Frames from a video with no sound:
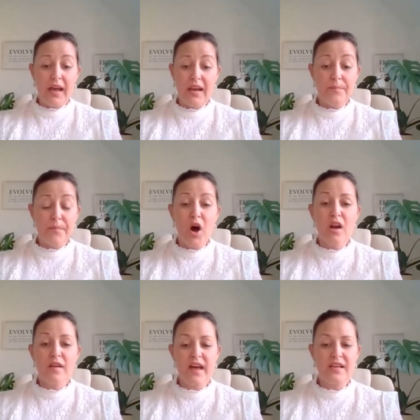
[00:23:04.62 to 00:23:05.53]
And, and
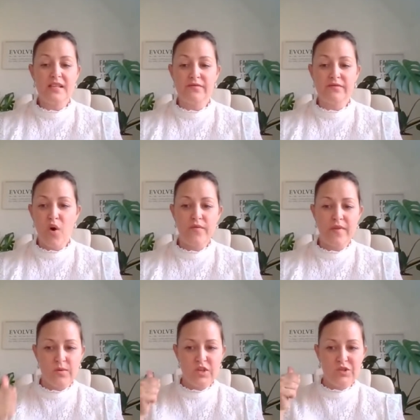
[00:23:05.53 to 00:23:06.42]
part of that is
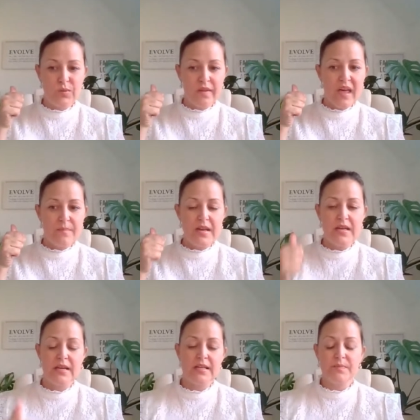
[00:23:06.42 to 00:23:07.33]
evolving, which is what that
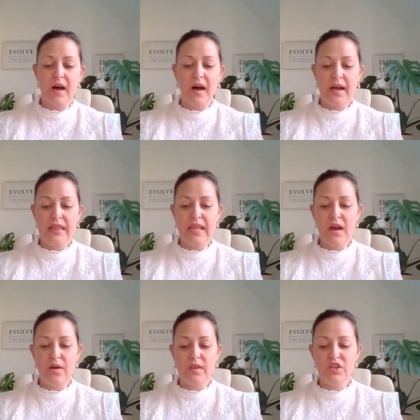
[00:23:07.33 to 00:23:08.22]
meaning is behind
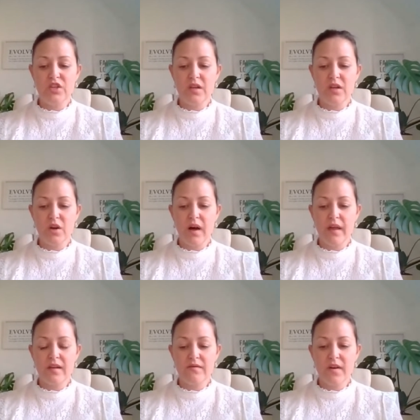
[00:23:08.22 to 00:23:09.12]
there. And, the, you know, I
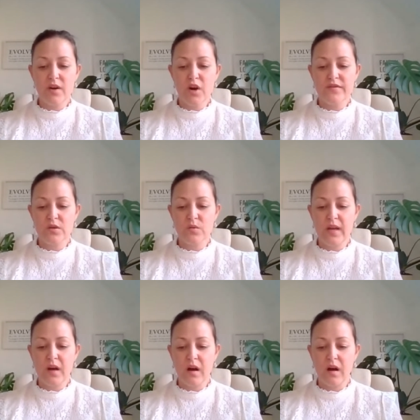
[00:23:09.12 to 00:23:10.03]
think very often
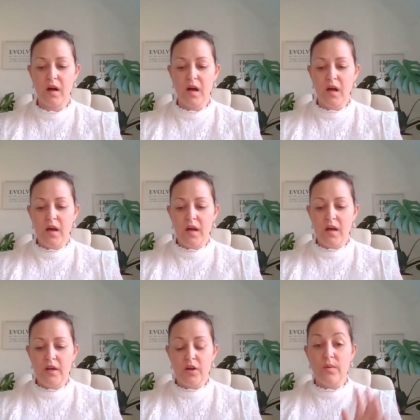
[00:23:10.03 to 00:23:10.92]
we are,
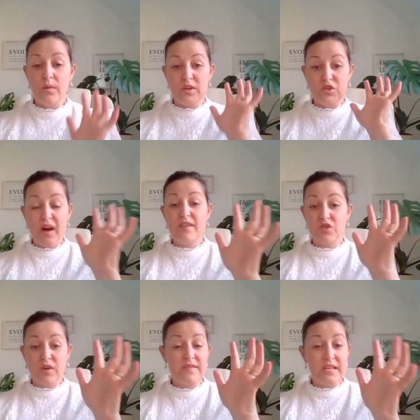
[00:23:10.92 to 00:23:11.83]
you know, we're driving,
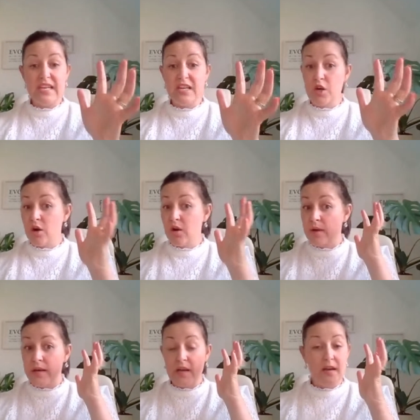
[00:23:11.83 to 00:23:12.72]
driving
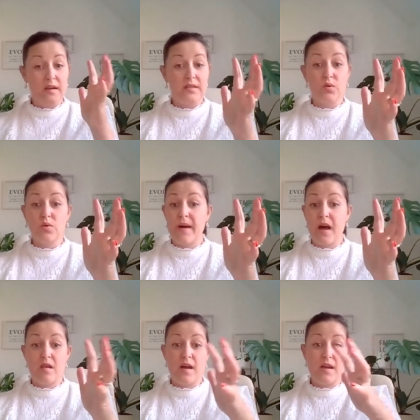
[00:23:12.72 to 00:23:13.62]
ego, and, and it's all
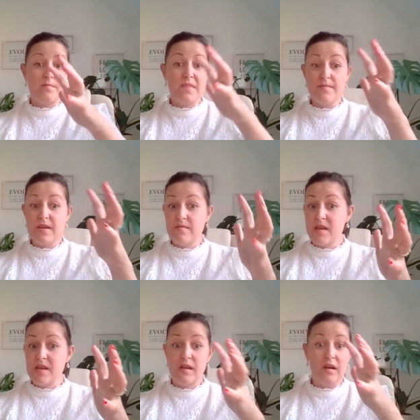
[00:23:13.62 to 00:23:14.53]
about like me, me,
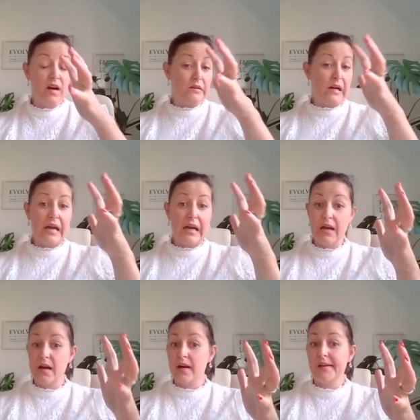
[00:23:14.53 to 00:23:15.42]
me, I,
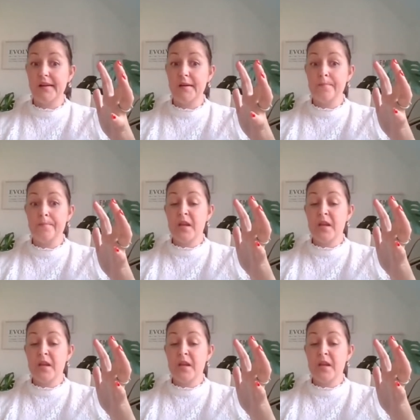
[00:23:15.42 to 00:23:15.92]
I, I.